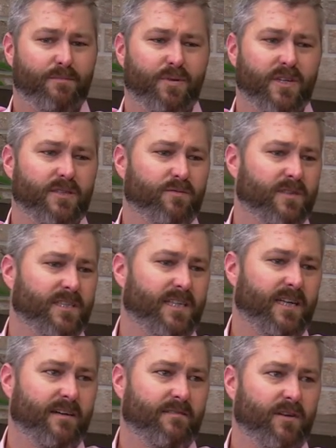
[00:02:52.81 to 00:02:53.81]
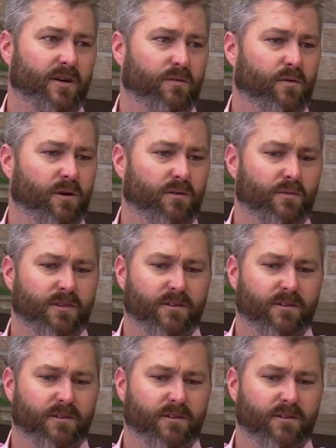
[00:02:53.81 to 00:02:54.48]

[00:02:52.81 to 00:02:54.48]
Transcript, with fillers: and plus we're going to have you know working with